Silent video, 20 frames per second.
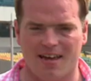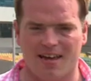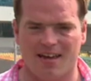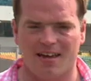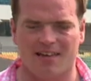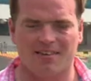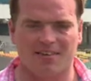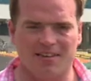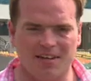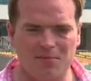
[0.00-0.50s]

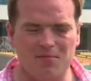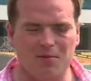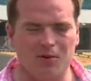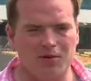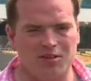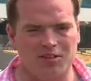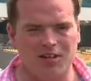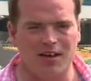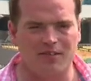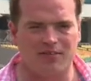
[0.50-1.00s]
The
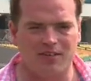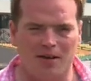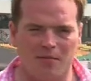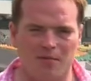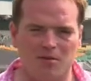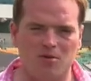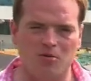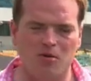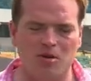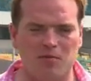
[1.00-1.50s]
Singapore Turf Club
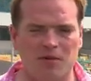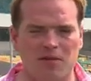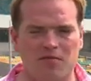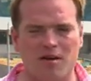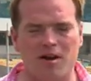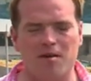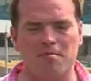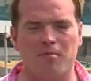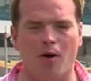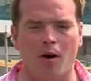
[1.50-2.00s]
has always been a
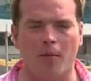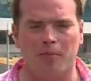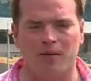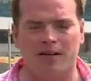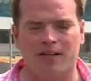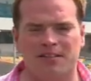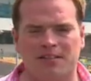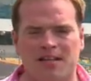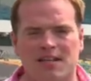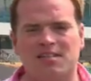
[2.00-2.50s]
very
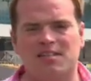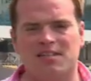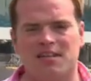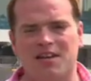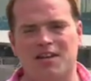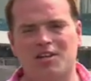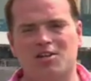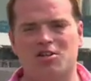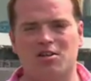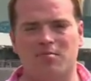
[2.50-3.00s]
popular
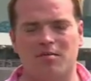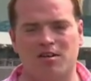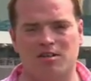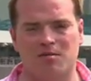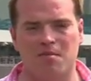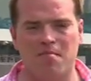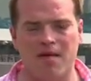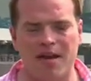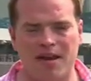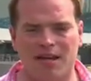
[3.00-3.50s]
destination
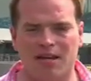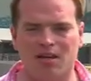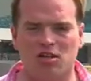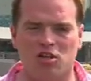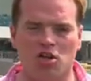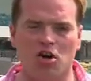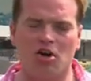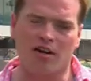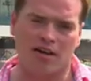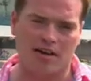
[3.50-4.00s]
amongst many a
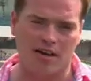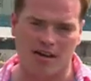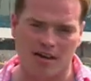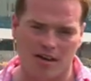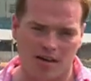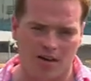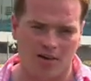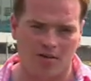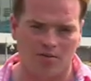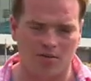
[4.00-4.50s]
jockey
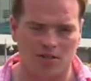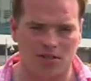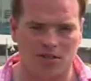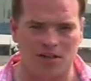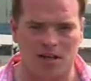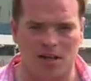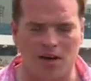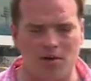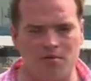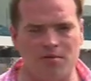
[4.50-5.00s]
wishing
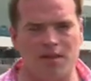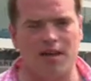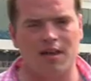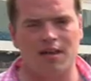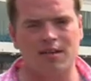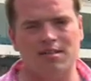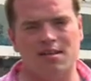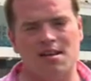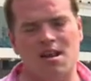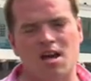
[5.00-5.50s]
to hone their
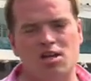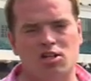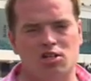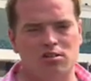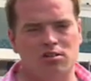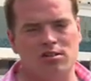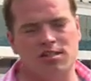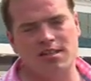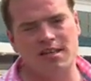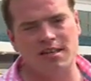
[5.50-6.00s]

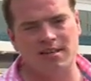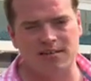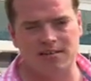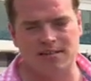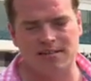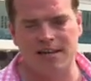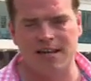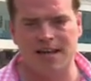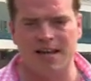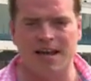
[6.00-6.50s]
international
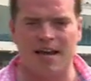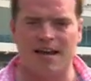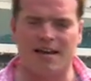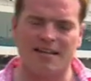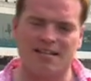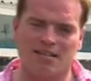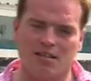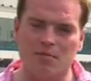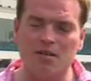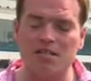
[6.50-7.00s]
skills and
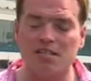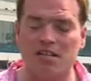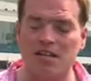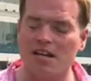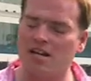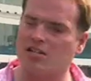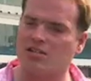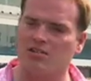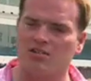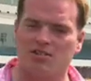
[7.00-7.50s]
add some
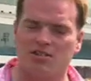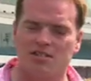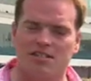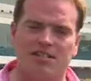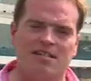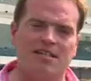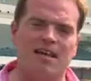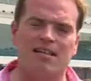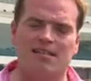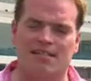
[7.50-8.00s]
international
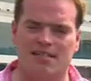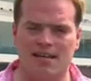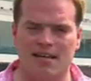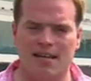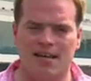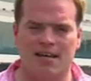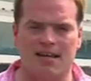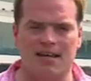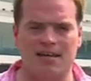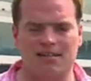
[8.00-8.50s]
success
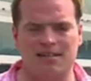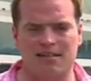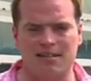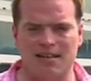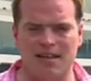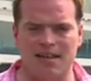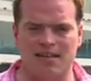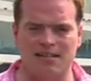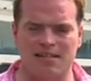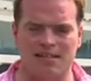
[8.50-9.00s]
to
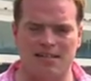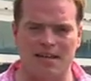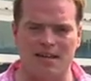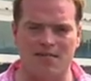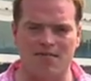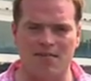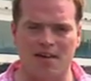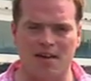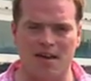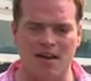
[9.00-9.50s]
their
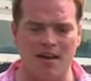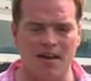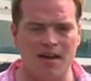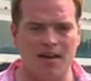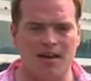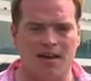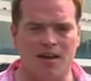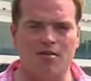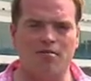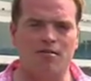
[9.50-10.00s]
CV.
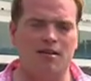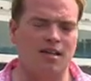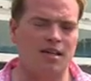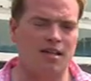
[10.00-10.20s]
Currently,